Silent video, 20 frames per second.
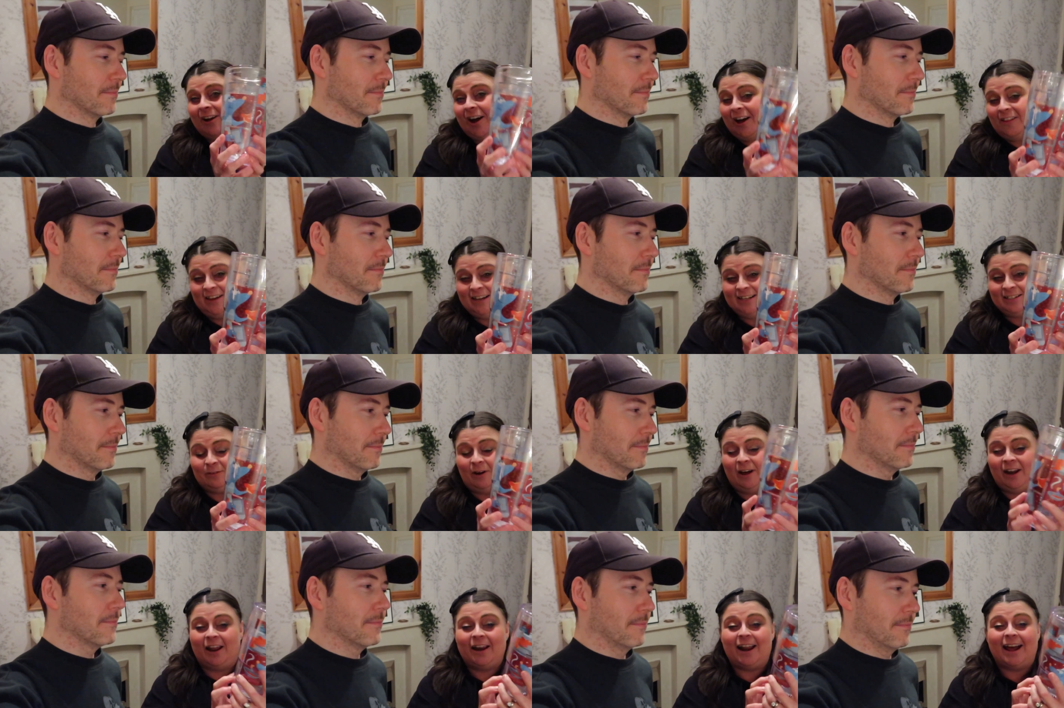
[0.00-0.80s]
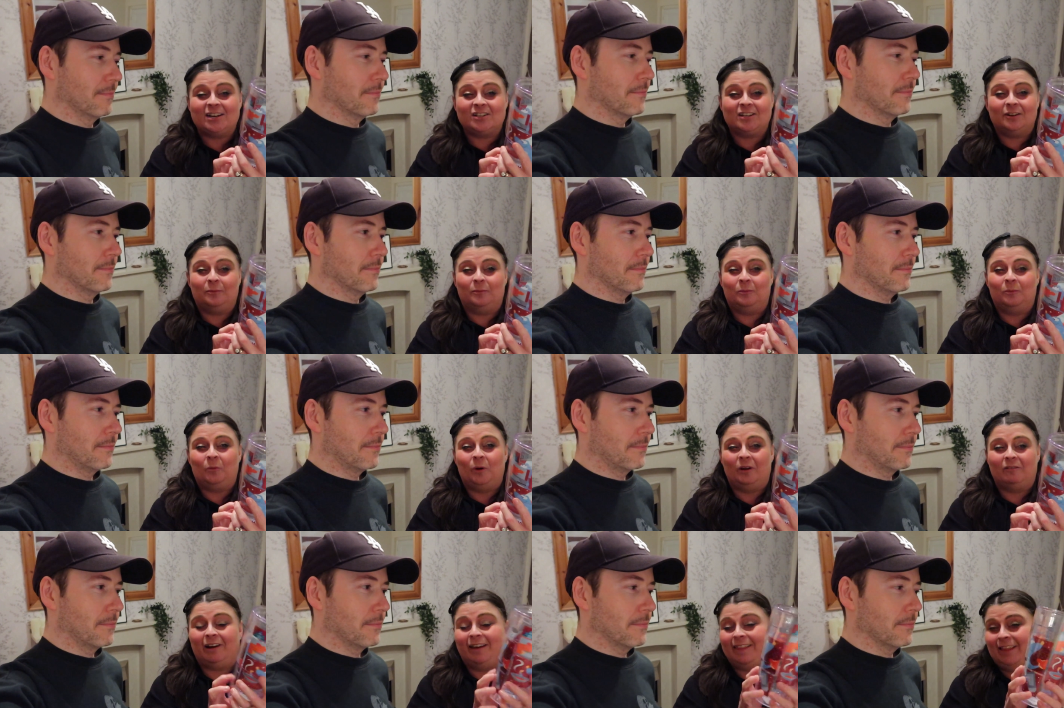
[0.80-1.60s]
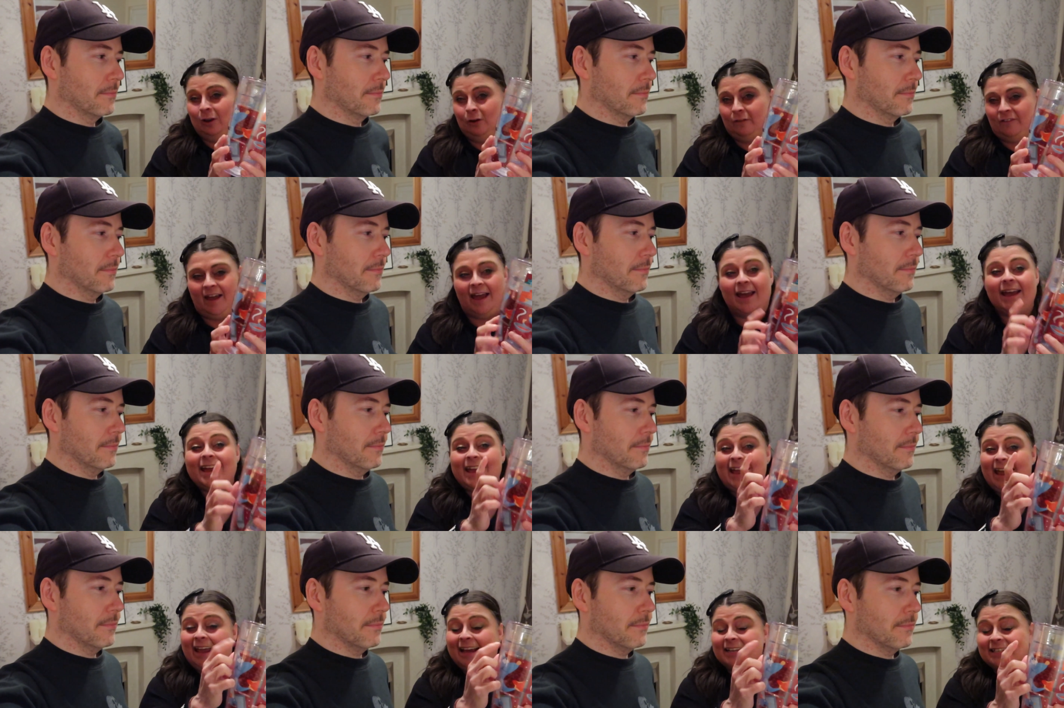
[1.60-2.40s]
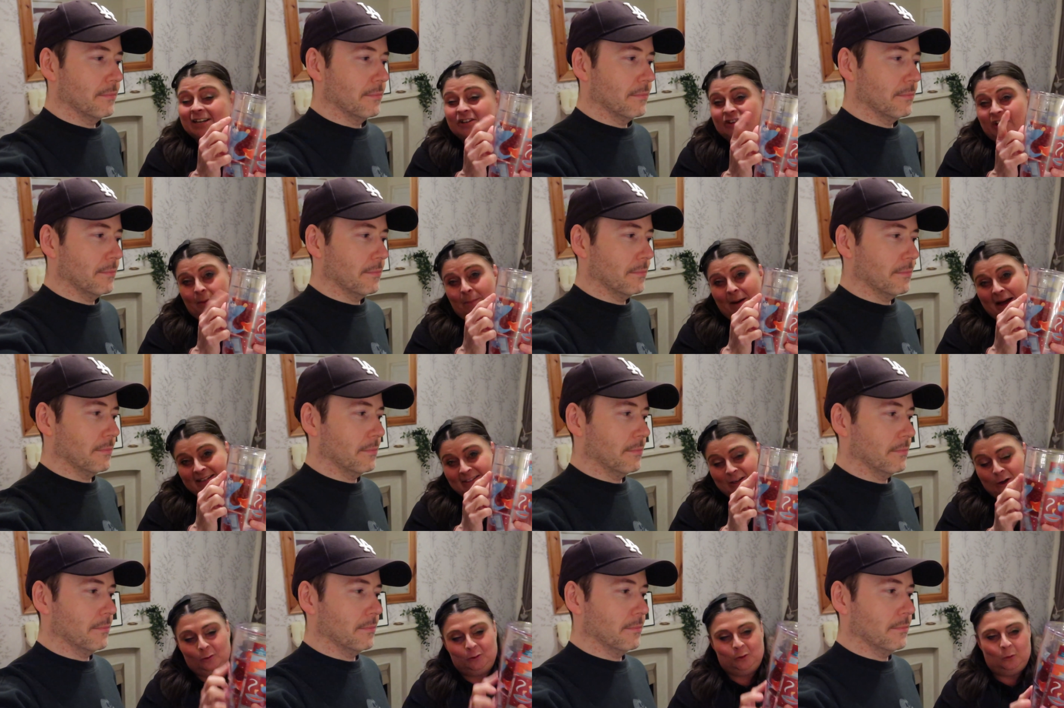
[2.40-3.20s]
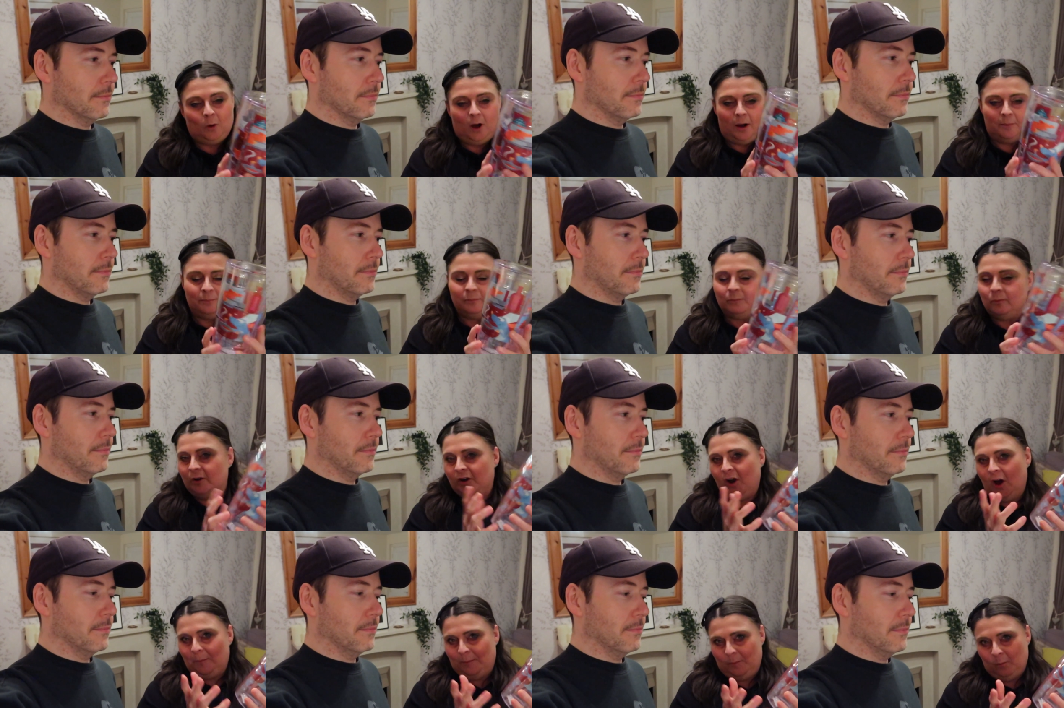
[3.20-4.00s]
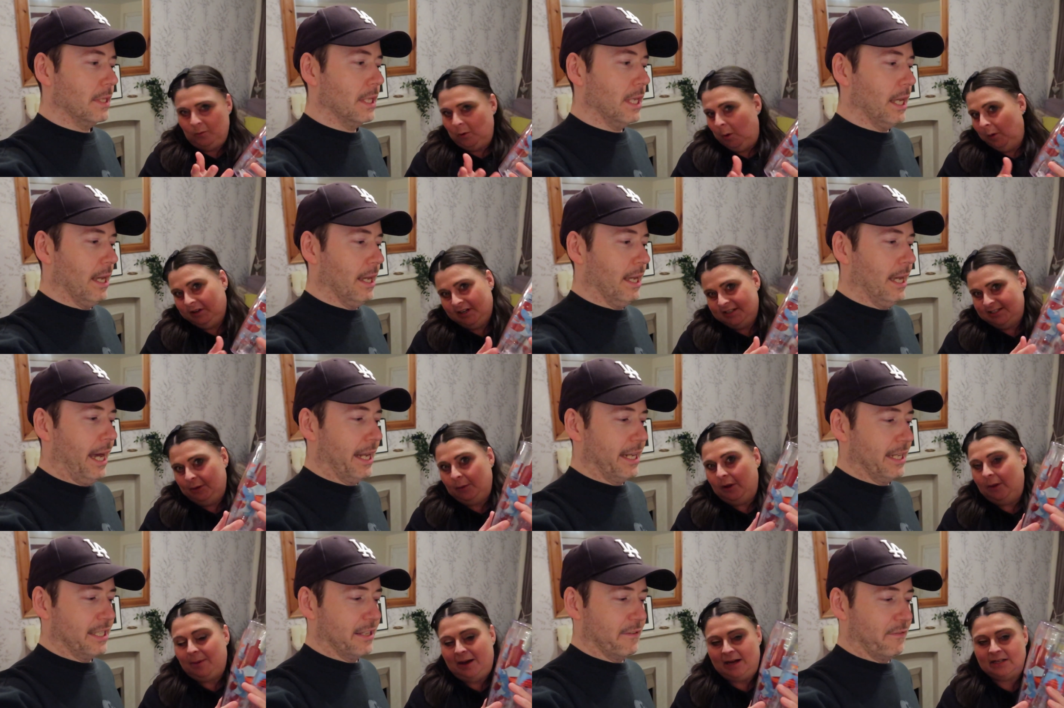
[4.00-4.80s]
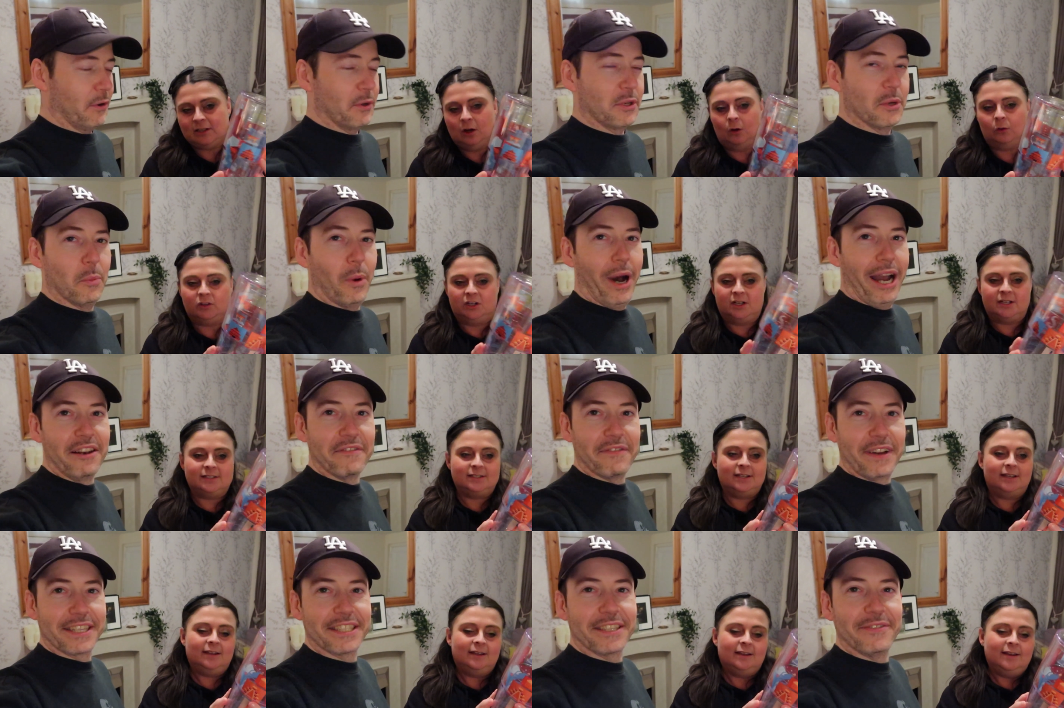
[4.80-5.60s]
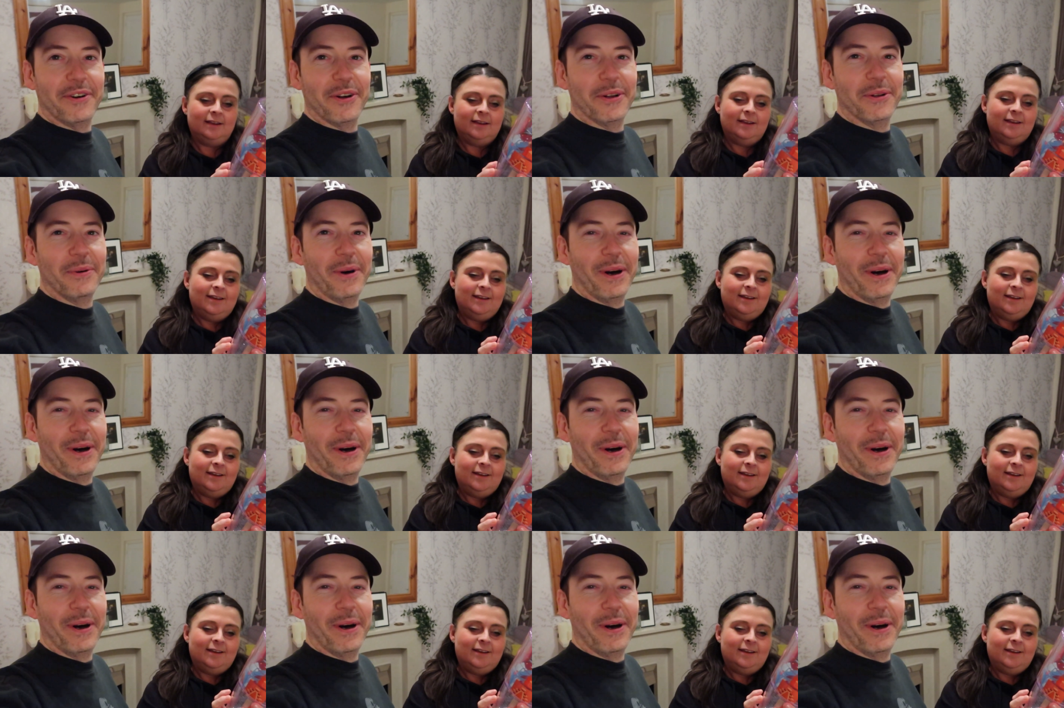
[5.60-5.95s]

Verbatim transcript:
Speaker 1: we got this one and actually we really love it. It is actually a pass holder one. We're not Walt yeah, Disney And it's a food and
Speaker 2: wine festival